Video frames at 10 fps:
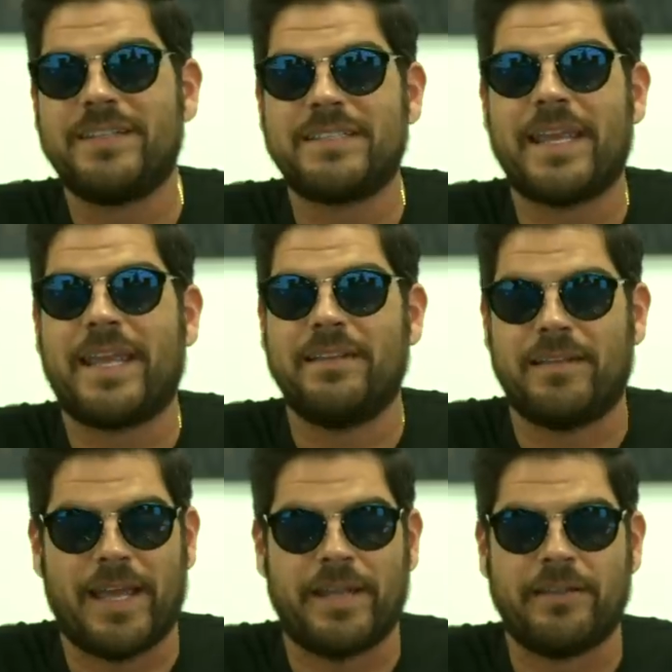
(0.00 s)
the seconds
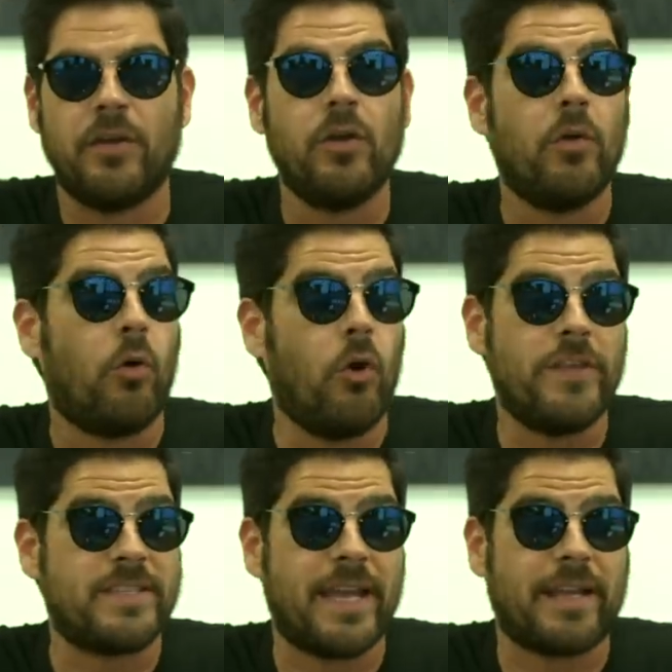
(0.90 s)
hand or
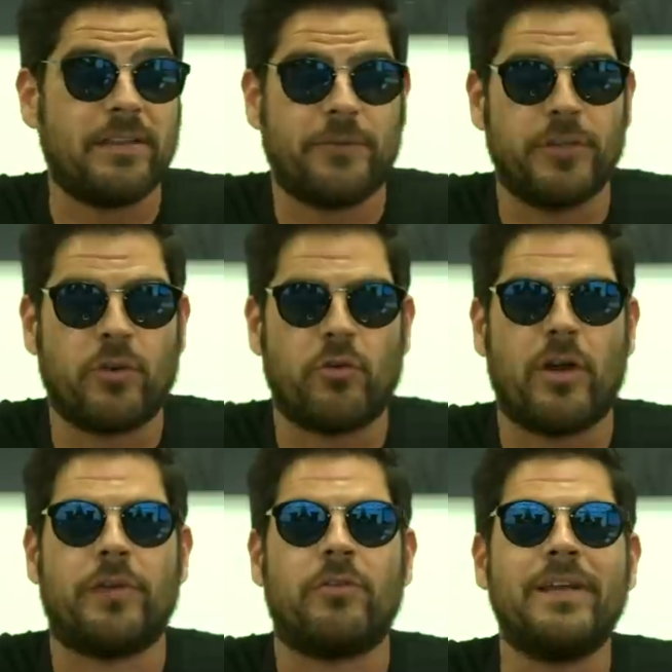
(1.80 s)
the seconds for the
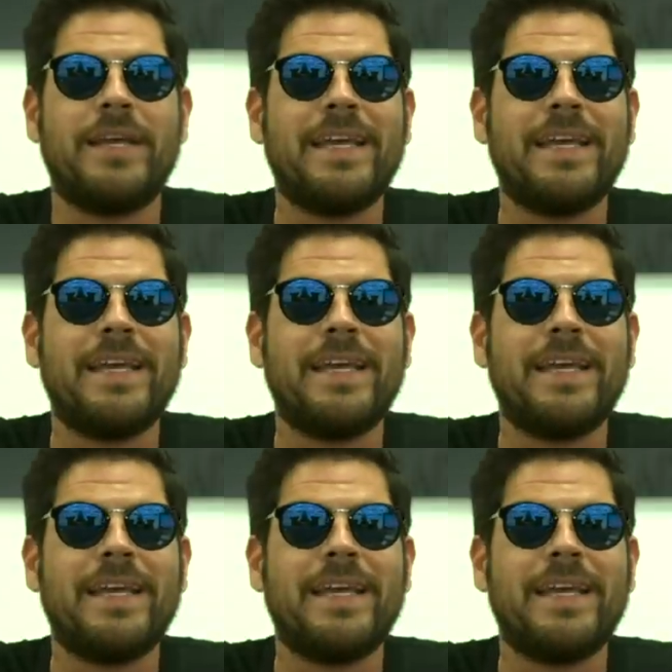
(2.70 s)
chrono,